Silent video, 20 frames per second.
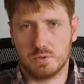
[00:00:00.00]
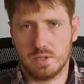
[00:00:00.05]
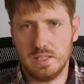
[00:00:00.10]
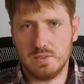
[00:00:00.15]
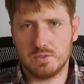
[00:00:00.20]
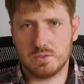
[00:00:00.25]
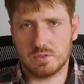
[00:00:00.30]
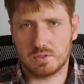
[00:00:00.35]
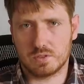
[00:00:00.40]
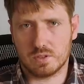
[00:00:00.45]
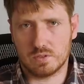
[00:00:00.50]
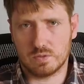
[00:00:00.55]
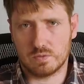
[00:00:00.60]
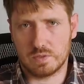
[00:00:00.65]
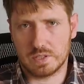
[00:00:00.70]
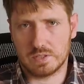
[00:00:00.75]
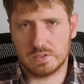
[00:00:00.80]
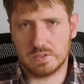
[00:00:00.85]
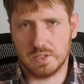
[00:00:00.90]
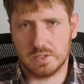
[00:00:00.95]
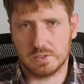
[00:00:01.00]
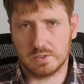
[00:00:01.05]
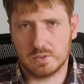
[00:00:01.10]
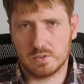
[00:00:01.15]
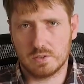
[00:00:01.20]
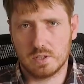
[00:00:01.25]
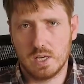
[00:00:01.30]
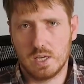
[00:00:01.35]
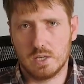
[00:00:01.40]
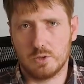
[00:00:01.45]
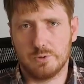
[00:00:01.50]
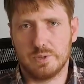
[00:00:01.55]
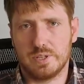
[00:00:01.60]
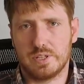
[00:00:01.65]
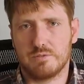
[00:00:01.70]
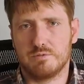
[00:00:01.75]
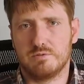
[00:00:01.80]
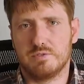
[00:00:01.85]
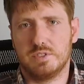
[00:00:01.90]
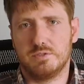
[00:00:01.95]
run this conversation, you will
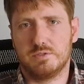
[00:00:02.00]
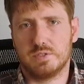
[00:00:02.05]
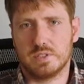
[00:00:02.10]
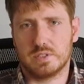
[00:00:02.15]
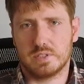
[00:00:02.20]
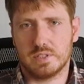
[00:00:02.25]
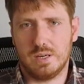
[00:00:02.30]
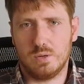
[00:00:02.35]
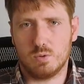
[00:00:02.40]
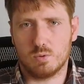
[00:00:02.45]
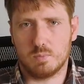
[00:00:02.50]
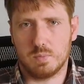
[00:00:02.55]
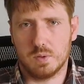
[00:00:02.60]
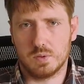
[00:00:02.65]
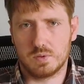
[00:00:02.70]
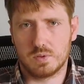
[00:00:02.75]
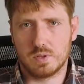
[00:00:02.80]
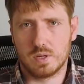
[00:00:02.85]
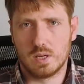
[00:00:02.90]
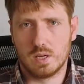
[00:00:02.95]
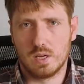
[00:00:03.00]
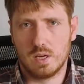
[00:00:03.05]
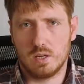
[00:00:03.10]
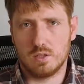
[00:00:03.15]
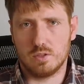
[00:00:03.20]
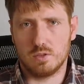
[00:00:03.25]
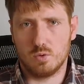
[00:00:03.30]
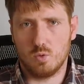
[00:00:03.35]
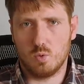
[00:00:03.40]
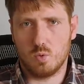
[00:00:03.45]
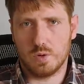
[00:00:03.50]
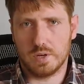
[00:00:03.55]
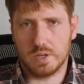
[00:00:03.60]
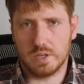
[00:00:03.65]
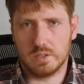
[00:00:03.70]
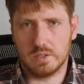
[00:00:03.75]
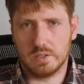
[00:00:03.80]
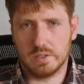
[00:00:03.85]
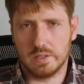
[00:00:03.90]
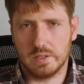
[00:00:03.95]
have different output. You
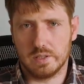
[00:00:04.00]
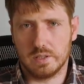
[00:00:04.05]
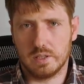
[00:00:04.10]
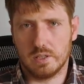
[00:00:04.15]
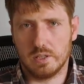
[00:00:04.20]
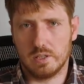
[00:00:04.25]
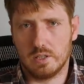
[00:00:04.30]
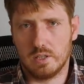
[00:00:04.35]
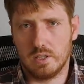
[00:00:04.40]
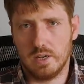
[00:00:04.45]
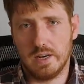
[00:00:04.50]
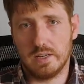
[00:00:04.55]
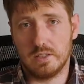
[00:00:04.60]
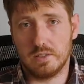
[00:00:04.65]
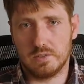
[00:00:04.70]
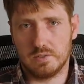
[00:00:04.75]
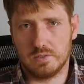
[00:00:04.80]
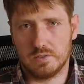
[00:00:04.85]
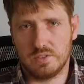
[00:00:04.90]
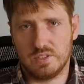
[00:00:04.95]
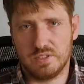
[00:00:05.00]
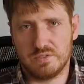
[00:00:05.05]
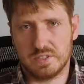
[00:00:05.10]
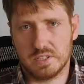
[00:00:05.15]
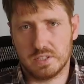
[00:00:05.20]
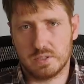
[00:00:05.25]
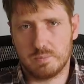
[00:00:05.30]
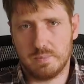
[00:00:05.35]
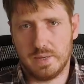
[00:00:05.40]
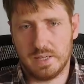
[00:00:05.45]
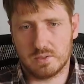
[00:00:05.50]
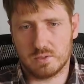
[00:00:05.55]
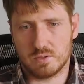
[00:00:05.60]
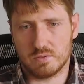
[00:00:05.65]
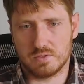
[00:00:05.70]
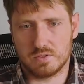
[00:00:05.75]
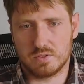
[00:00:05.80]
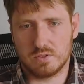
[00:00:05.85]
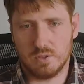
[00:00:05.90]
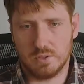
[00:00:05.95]
will learn different part
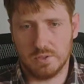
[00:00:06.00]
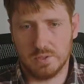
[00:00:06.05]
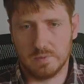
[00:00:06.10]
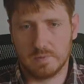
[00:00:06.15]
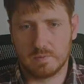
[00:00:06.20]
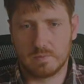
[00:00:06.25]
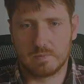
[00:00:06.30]
of story.